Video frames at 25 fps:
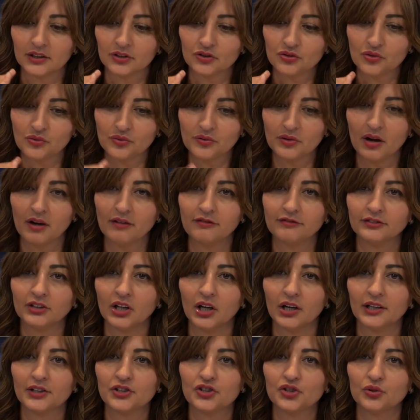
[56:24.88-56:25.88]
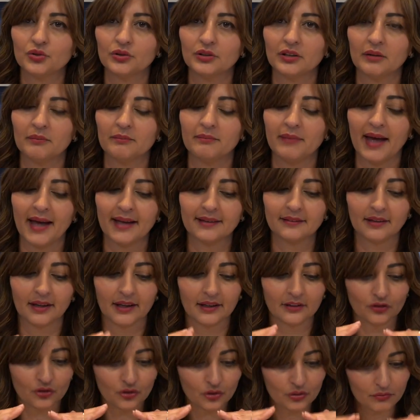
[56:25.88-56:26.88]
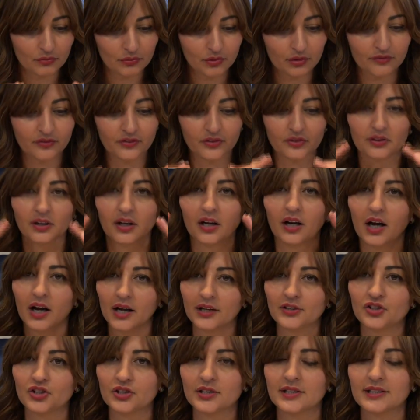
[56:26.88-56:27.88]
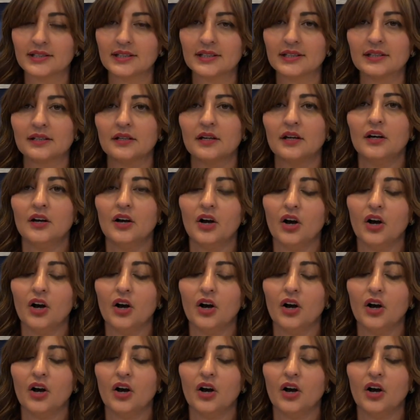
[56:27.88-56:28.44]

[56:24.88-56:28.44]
tree of knowledge, good and bad, and to move to the consciousness